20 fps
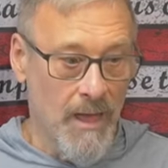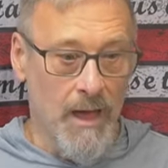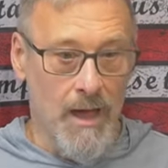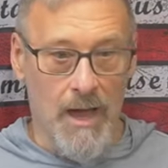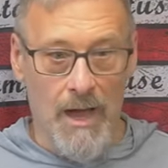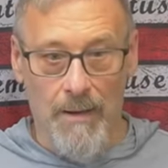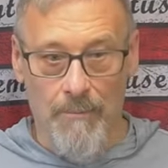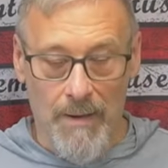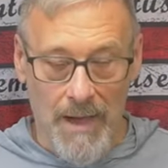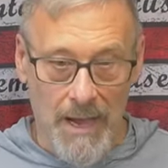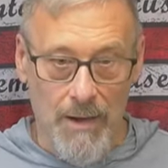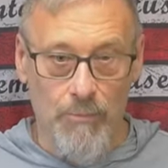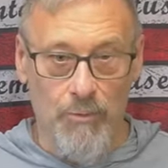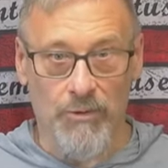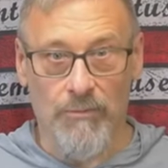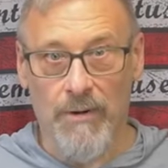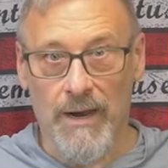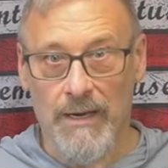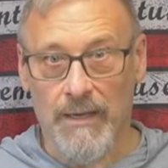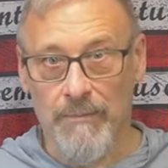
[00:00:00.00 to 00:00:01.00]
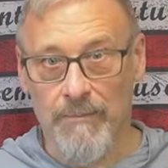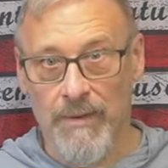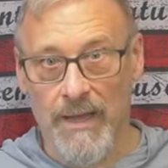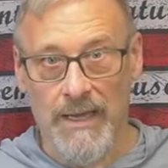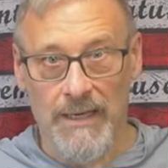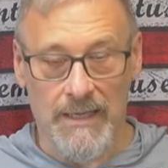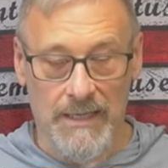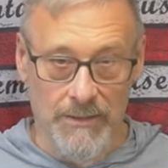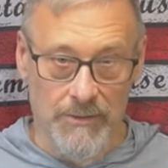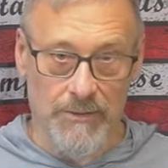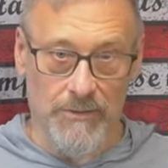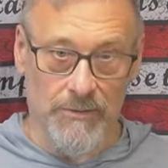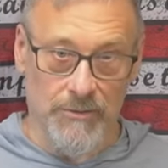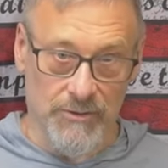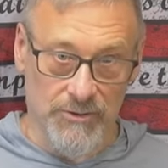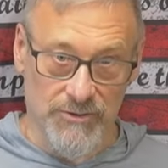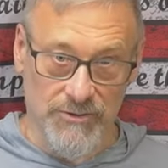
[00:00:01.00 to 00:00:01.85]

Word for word: Um, I would recommend either their